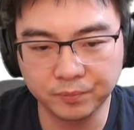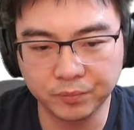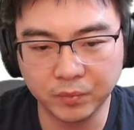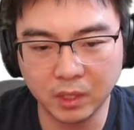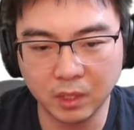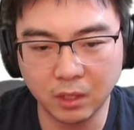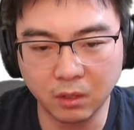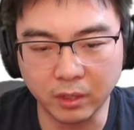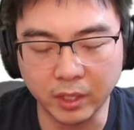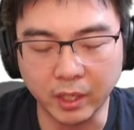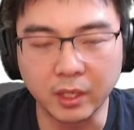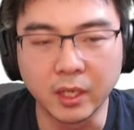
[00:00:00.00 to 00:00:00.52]

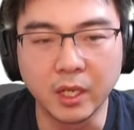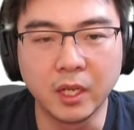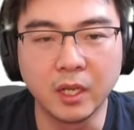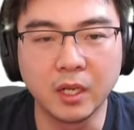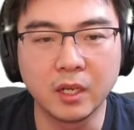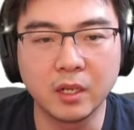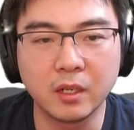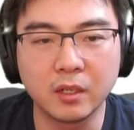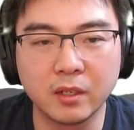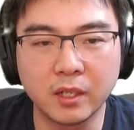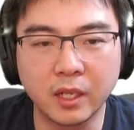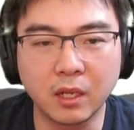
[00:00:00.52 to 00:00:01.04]
Okay,
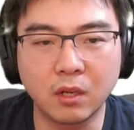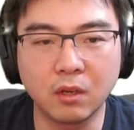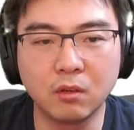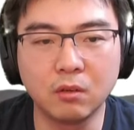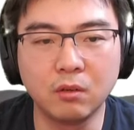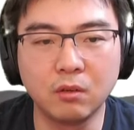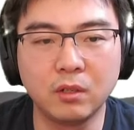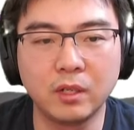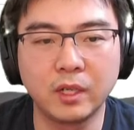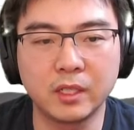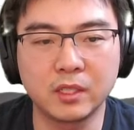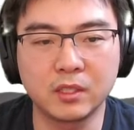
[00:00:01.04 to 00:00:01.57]

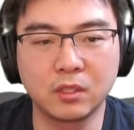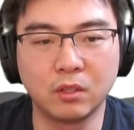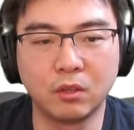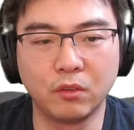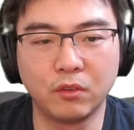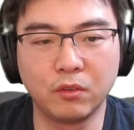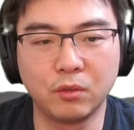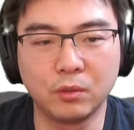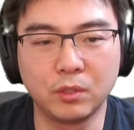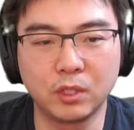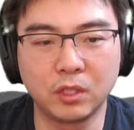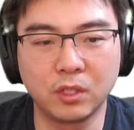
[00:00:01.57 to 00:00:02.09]
now let's go
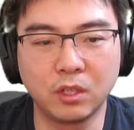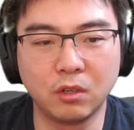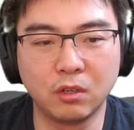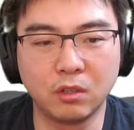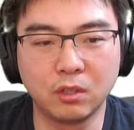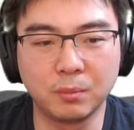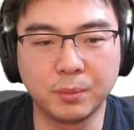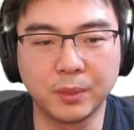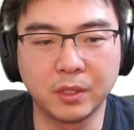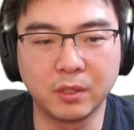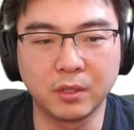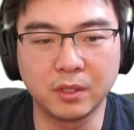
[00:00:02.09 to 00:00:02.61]
through the
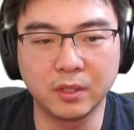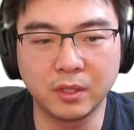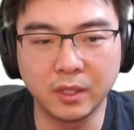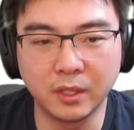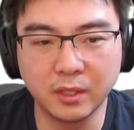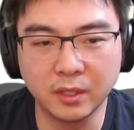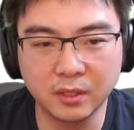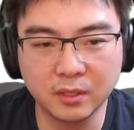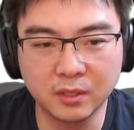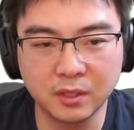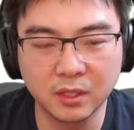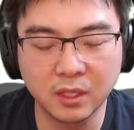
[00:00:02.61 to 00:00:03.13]
code, because it
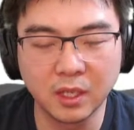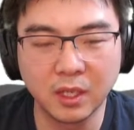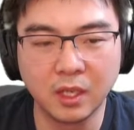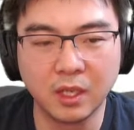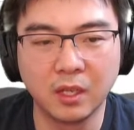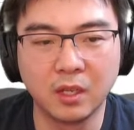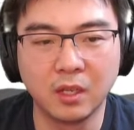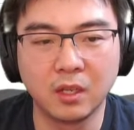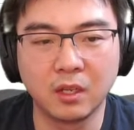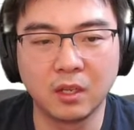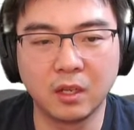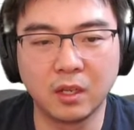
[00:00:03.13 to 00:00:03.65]

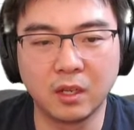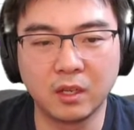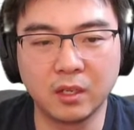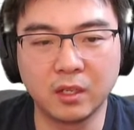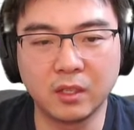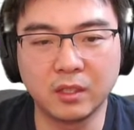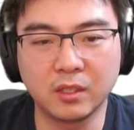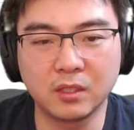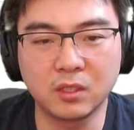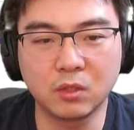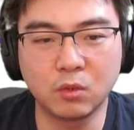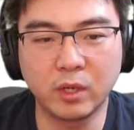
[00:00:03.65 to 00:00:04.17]

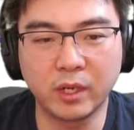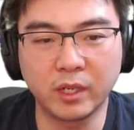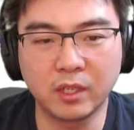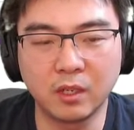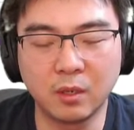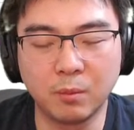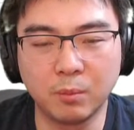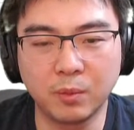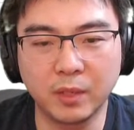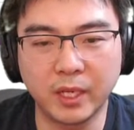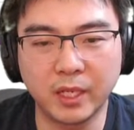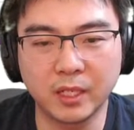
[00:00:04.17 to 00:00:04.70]
is quite
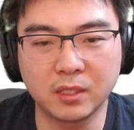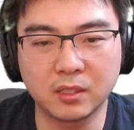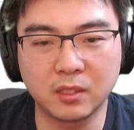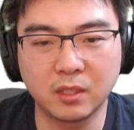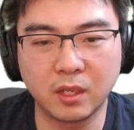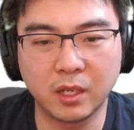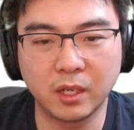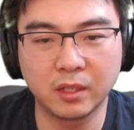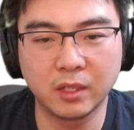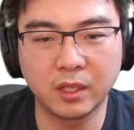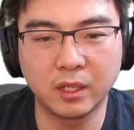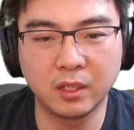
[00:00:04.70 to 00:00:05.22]
complex,
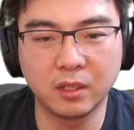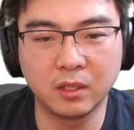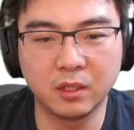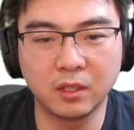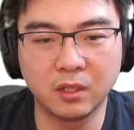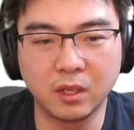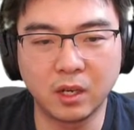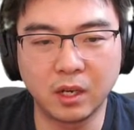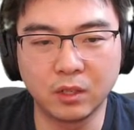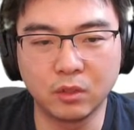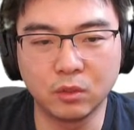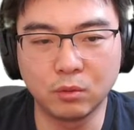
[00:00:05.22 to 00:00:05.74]
and
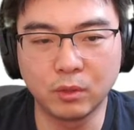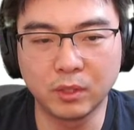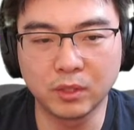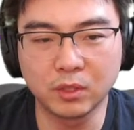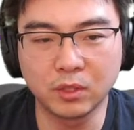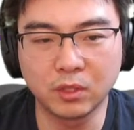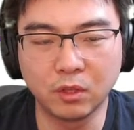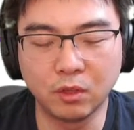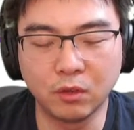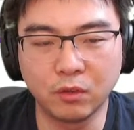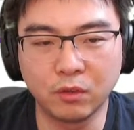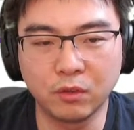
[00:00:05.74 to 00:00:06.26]
then I do want to
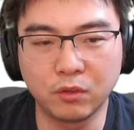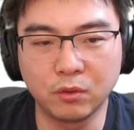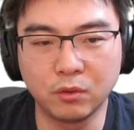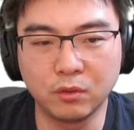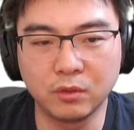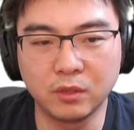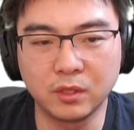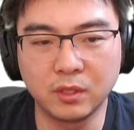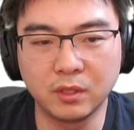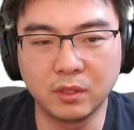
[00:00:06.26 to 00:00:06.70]
go through